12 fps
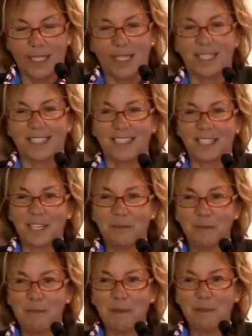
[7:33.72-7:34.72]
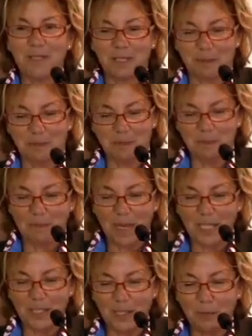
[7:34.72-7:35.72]
And I remember that
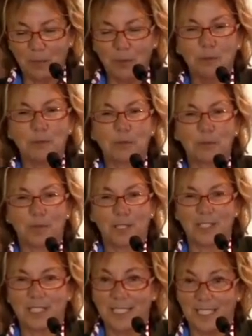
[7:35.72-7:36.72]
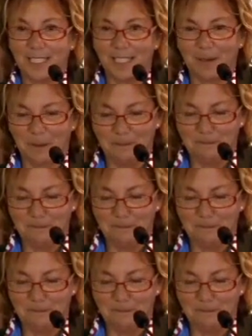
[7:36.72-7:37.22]
Patty Bloom's brother Dick